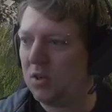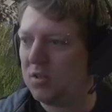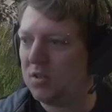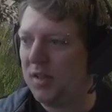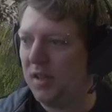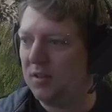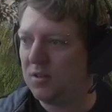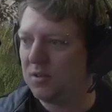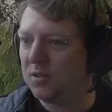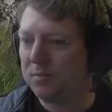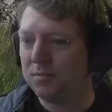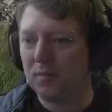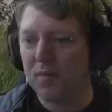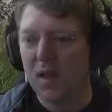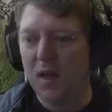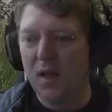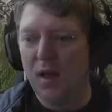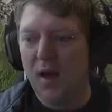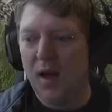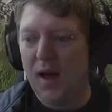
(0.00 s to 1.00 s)
of sense.
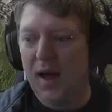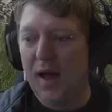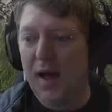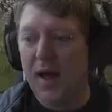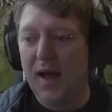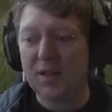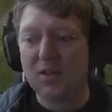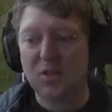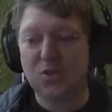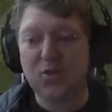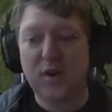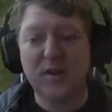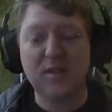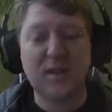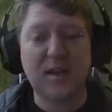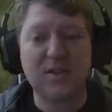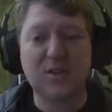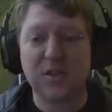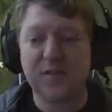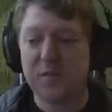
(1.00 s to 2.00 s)
As the train
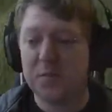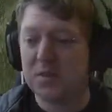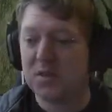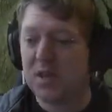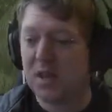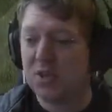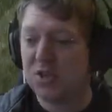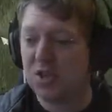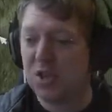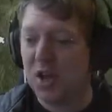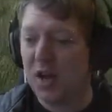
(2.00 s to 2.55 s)
takes off from the station,